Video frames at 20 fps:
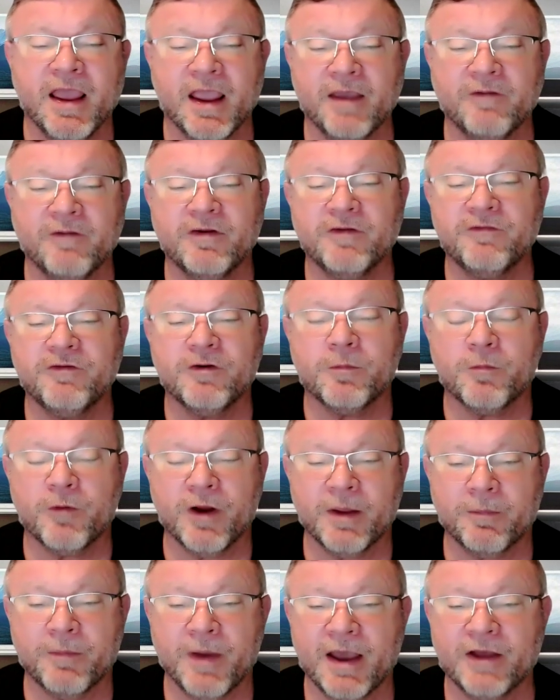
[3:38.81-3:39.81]
Even if your
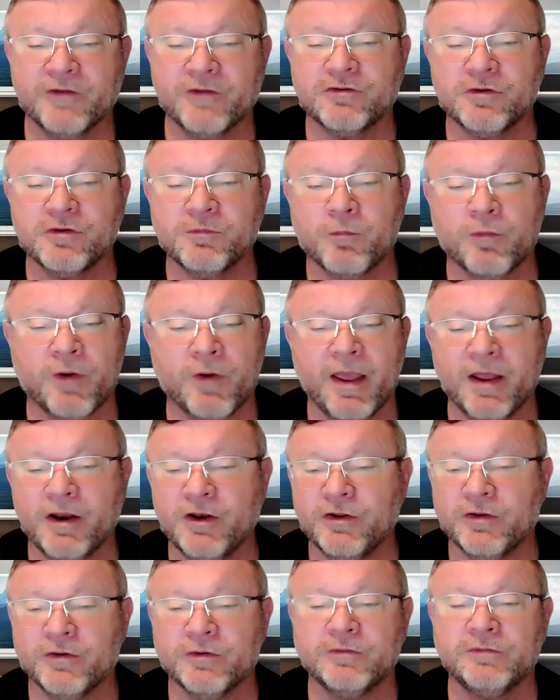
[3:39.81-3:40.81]
brake pads are
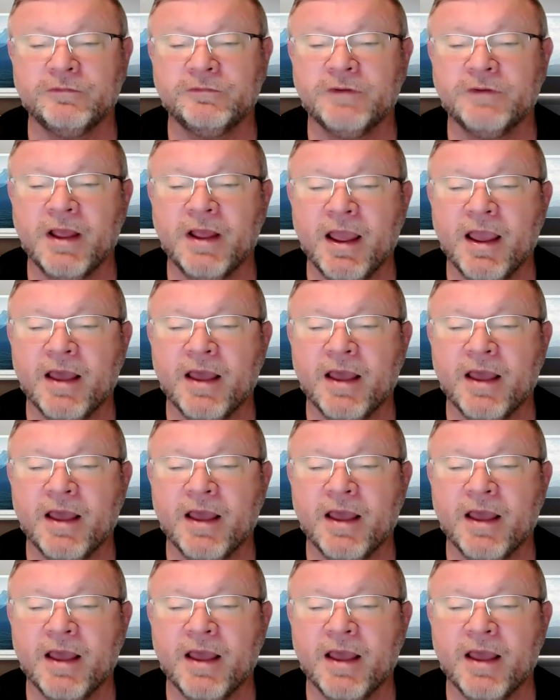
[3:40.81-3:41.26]
brand new,